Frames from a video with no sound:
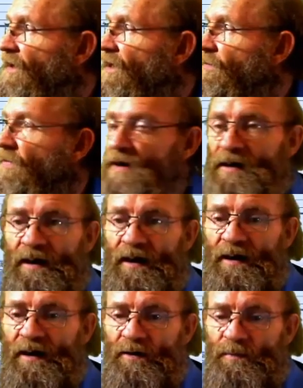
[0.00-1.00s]
keeping an
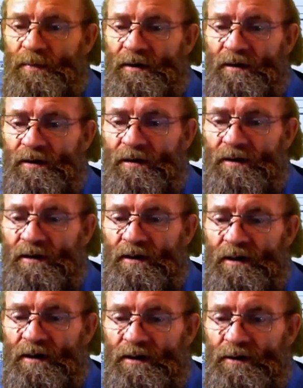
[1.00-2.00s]
eye open on
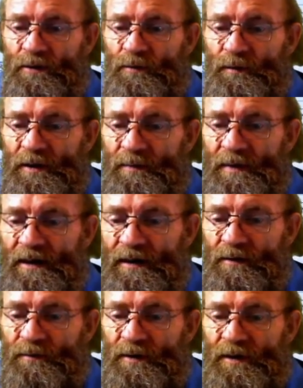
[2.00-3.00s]
your feedback.
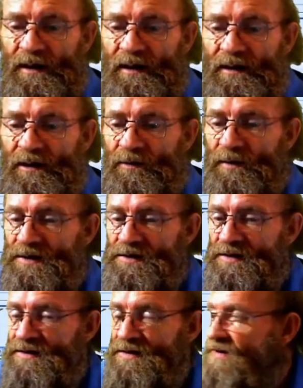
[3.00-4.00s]
If you got any
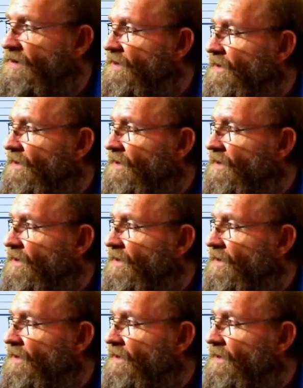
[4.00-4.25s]
questions,